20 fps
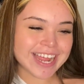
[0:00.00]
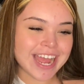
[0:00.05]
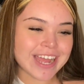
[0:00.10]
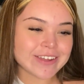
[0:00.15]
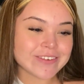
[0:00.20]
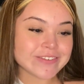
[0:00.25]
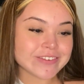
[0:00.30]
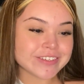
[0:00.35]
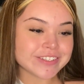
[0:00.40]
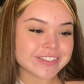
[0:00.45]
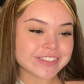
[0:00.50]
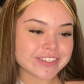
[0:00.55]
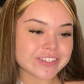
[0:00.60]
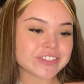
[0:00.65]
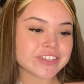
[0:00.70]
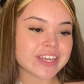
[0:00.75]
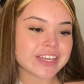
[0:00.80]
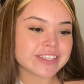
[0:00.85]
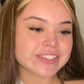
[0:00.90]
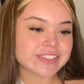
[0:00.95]
I would
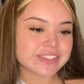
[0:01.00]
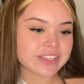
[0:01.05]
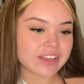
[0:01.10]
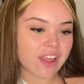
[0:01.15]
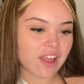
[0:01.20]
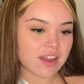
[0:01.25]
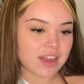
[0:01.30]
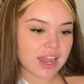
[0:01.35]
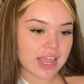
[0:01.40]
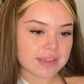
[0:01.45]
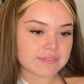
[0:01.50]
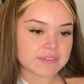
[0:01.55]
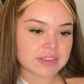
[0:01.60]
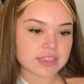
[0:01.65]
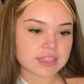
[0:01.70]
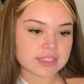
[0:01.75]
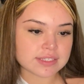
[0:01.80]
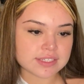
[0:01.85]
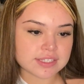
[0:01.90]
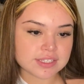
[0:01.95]
suggest not having
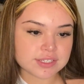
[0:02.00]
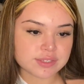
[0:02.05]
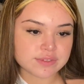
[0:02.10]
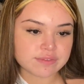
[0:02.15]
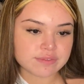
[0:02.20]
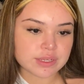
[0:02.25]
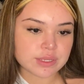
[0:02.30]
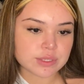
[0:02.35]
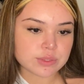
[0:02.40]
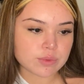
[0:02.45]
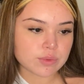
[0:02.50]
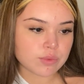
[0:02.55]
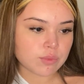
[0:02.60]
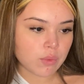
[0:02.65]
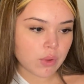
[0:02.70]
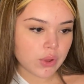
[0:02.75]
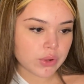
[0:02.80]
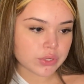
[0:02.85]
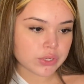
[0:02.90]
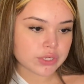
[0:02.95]
the dish filled with
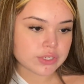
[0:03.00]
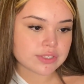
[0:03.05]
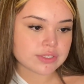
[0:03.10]
water,